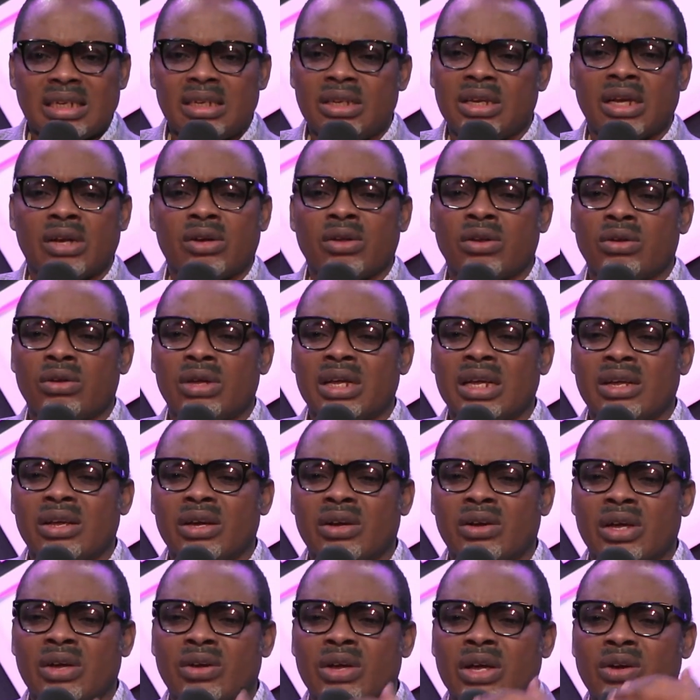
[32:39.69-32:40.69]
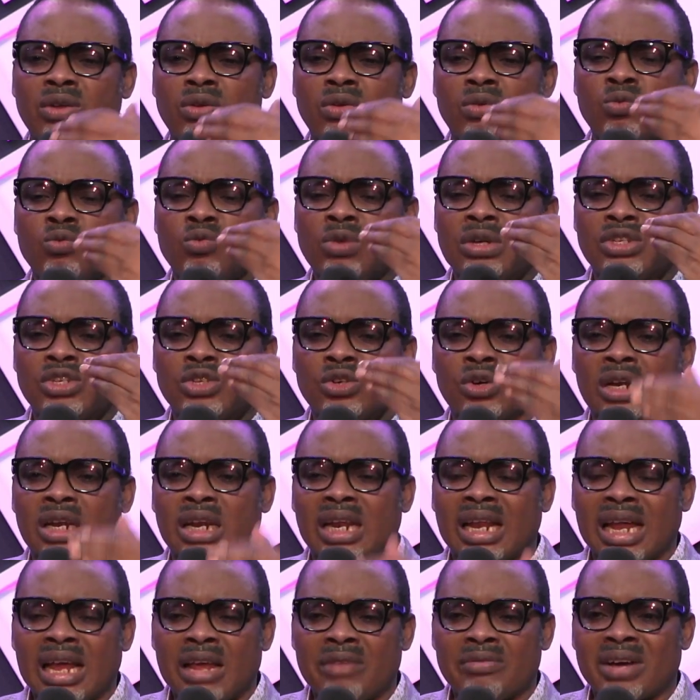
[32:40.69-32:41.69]
you're going to waste your
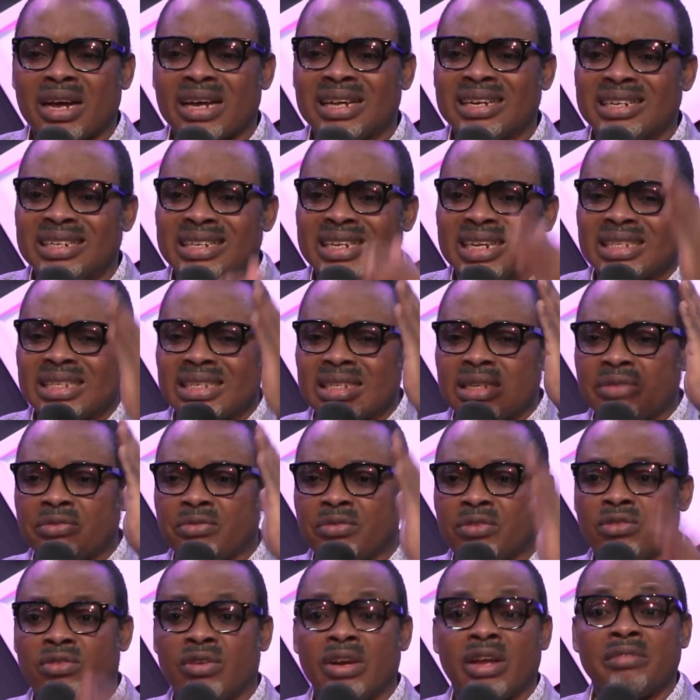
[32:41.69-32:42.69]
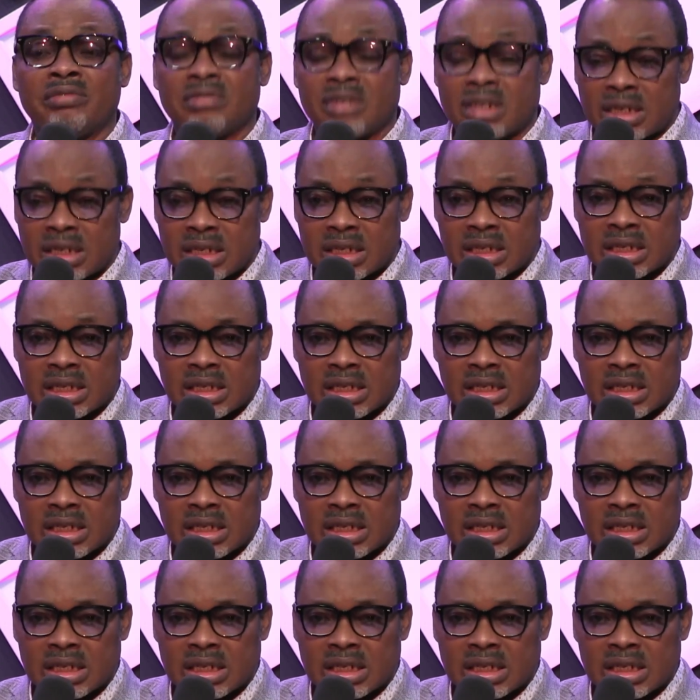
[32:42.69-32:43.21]
life and destiny forever